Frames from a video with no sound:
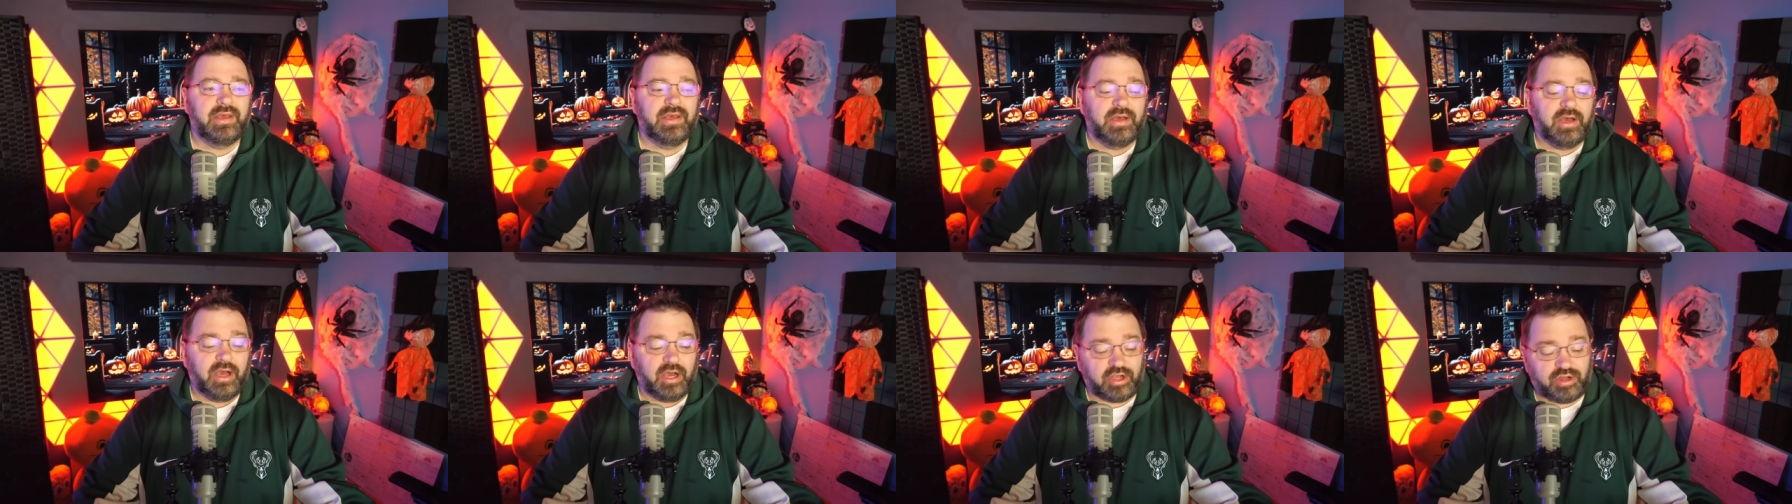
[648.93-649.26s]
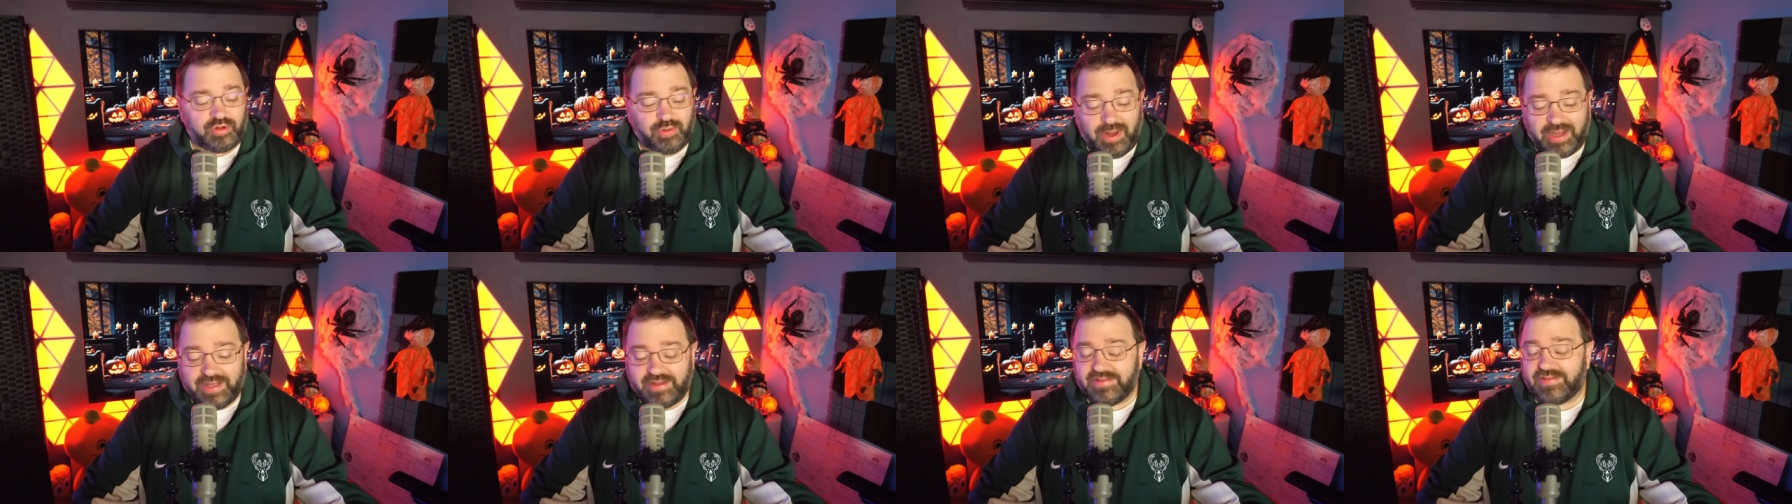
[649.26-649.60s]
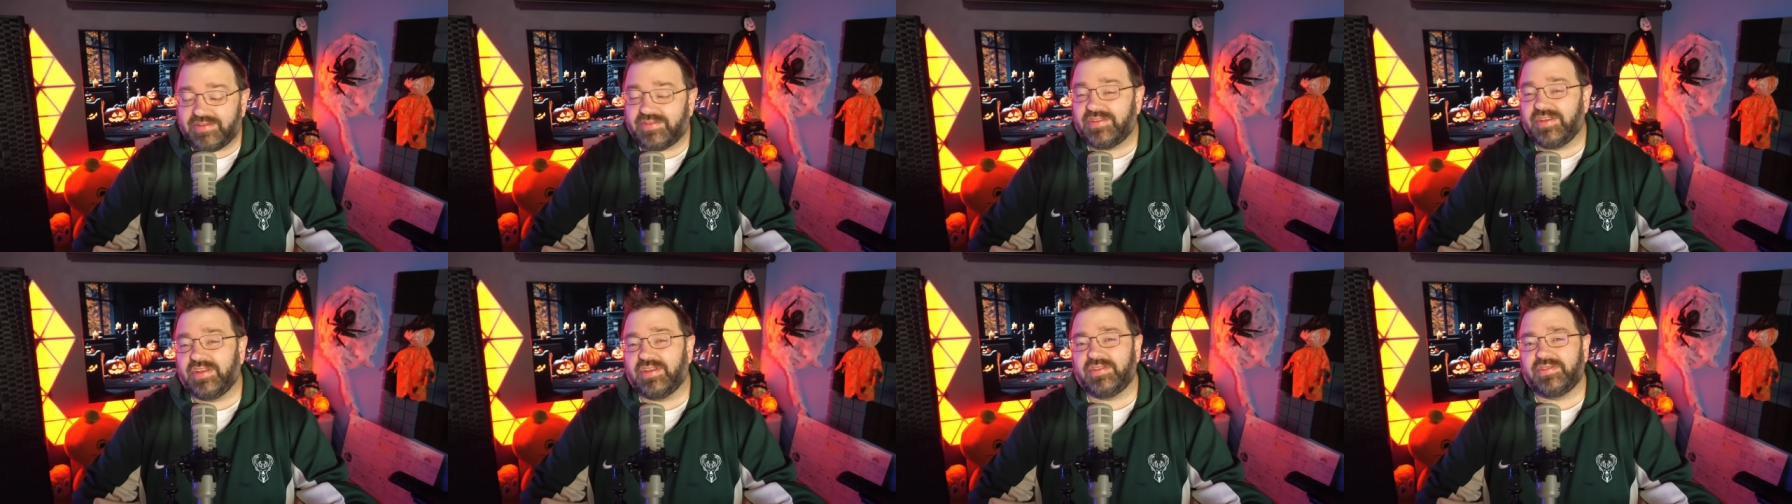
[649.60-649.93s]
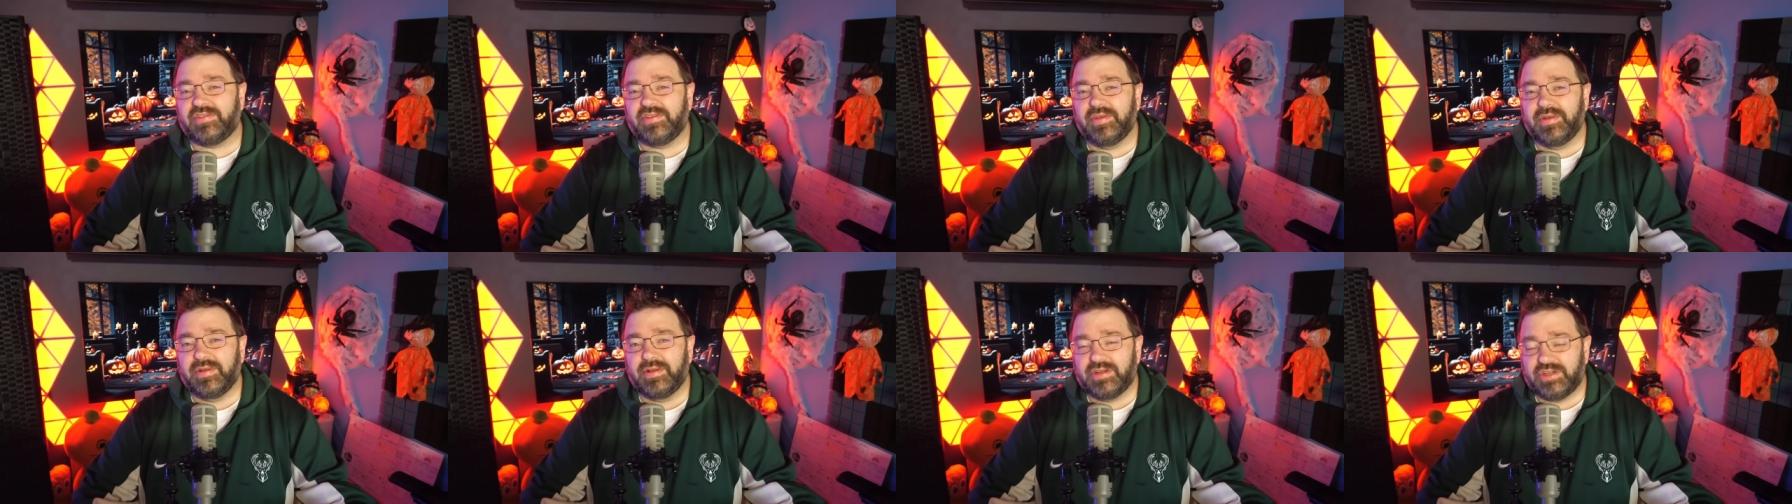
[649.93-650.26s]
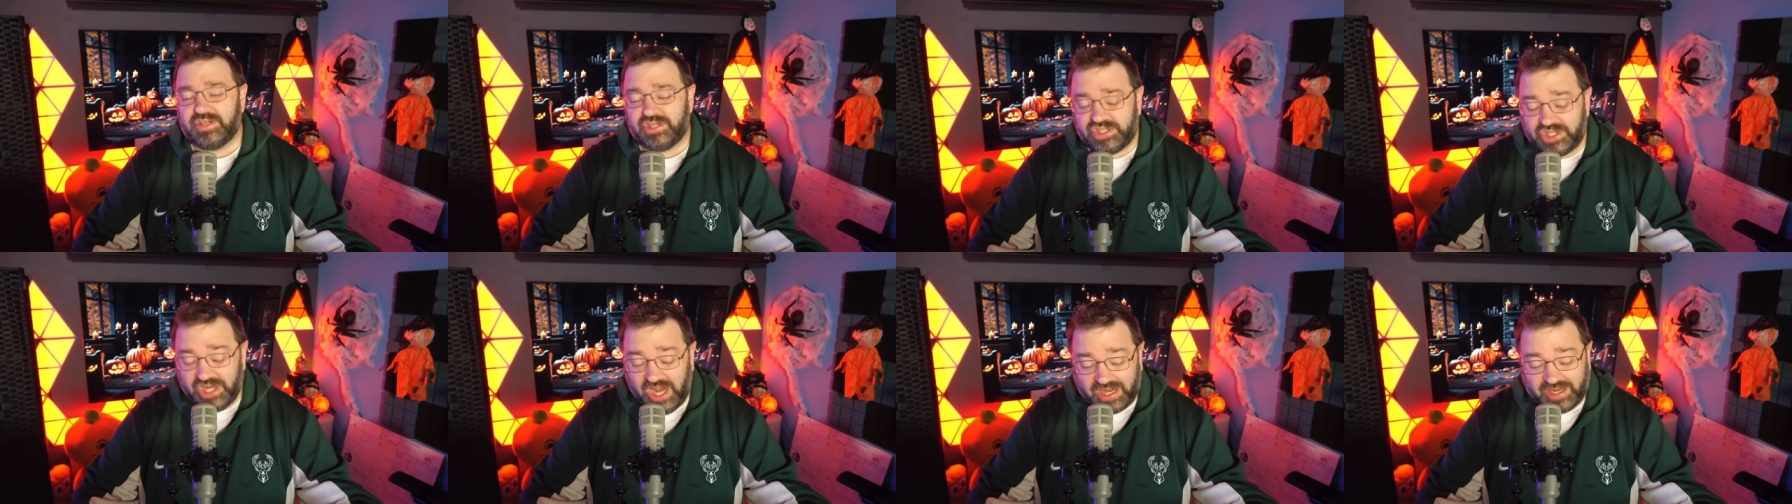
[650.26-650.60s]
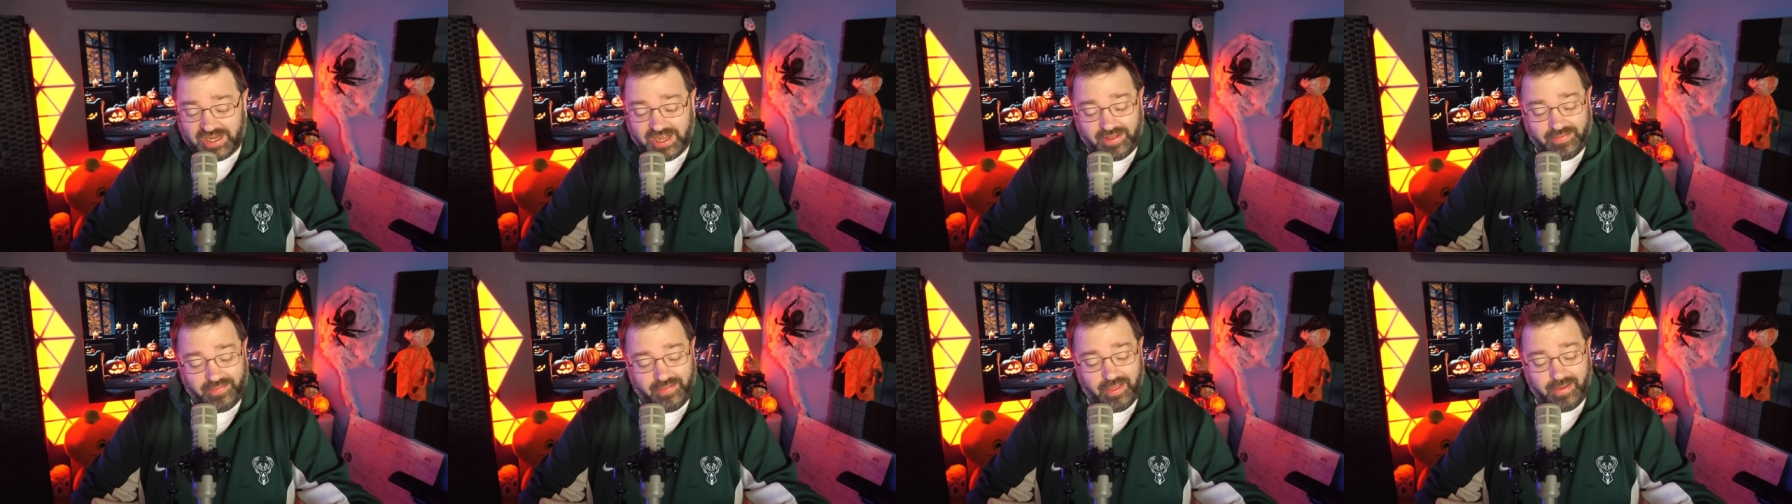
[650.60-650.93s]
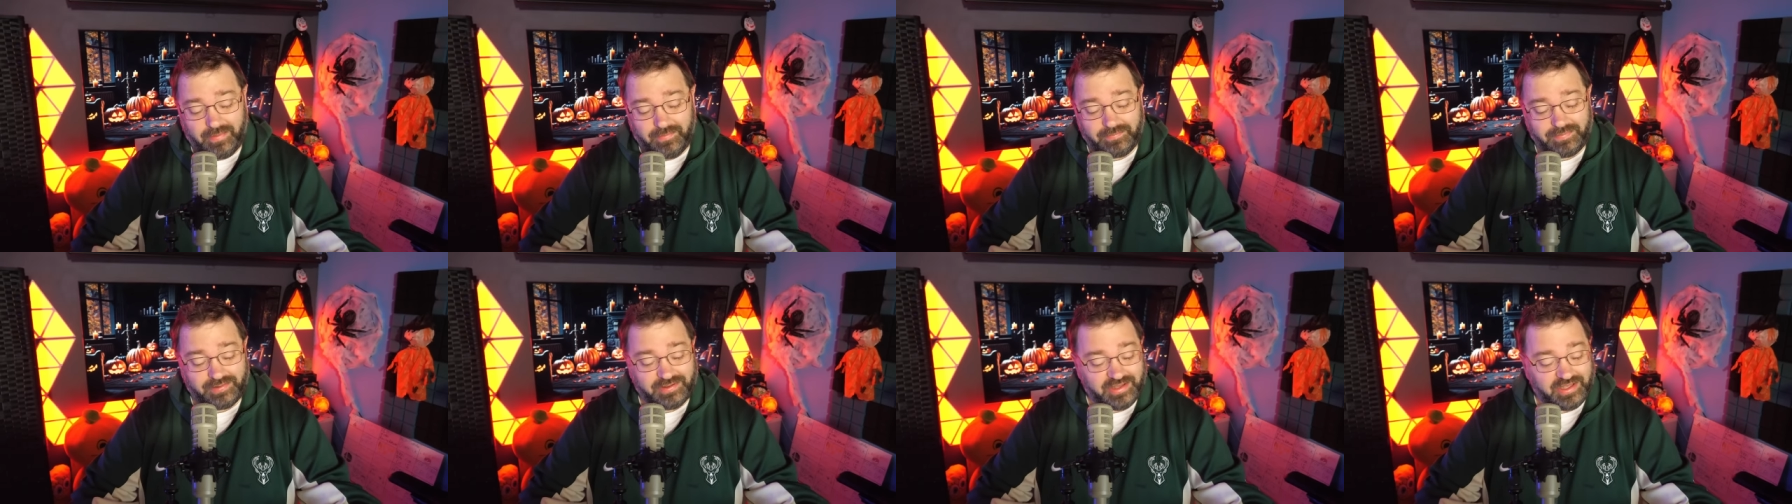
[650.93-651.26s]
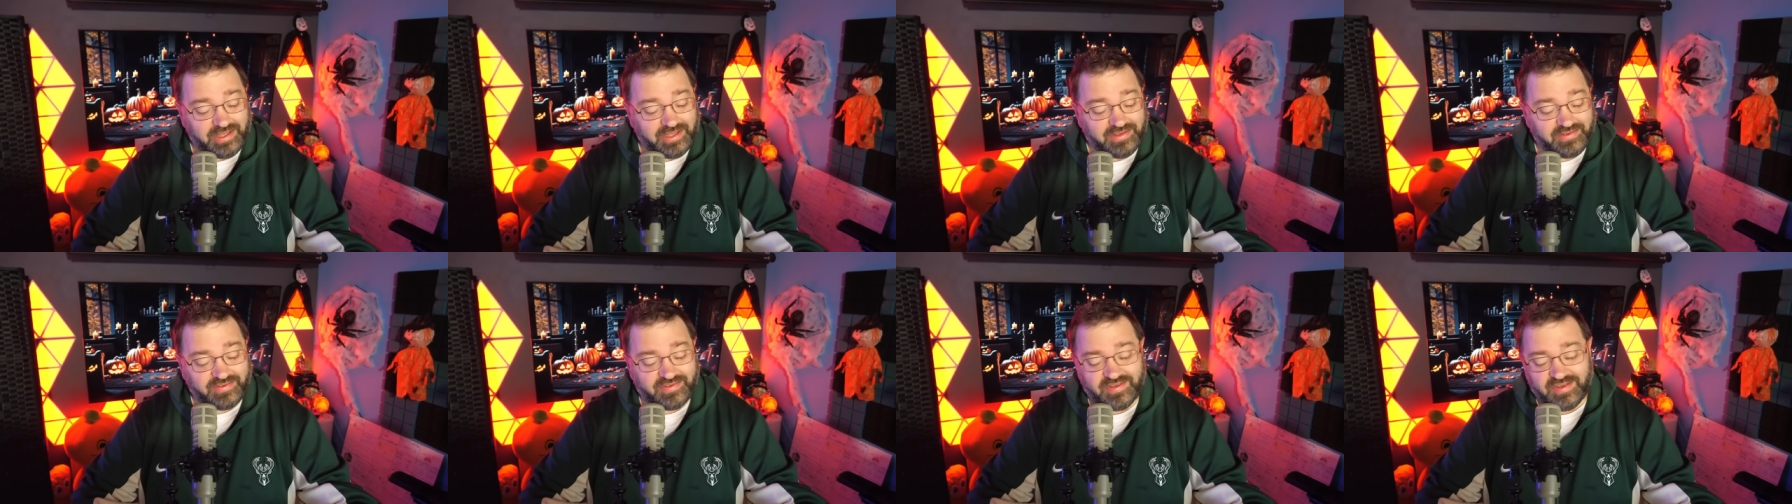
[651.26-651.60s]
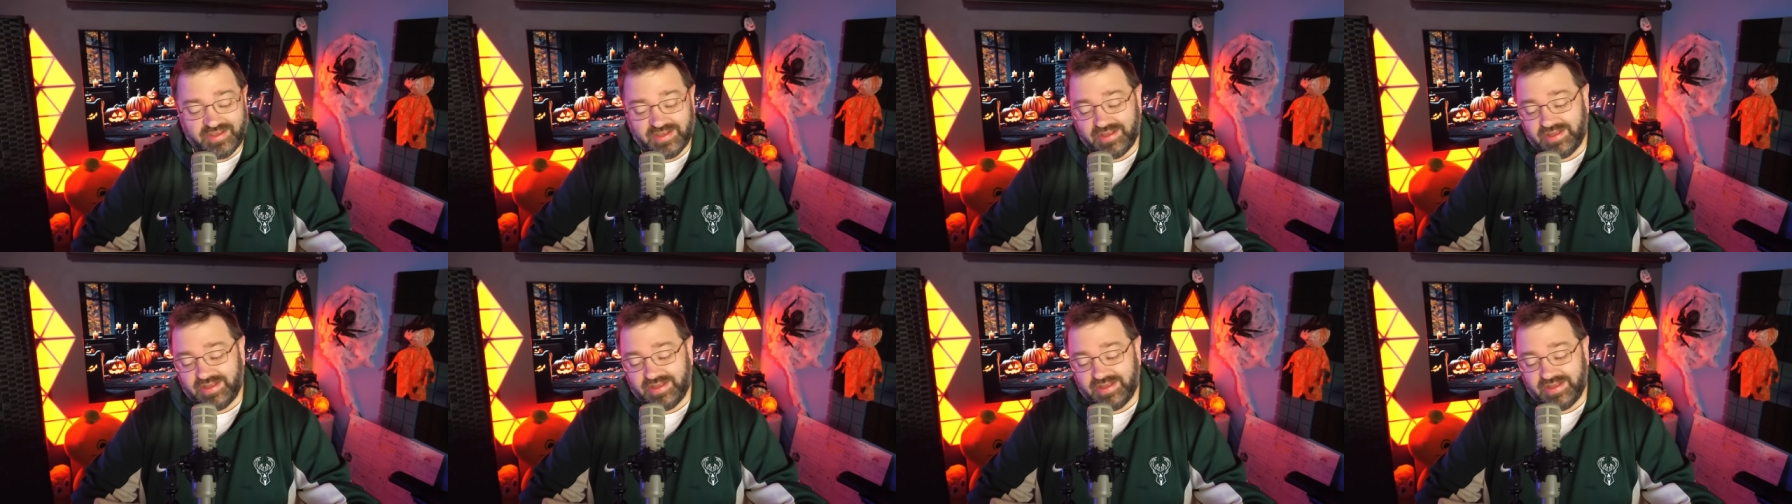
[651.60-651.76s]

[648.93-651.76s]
acquaintances, check on them, please.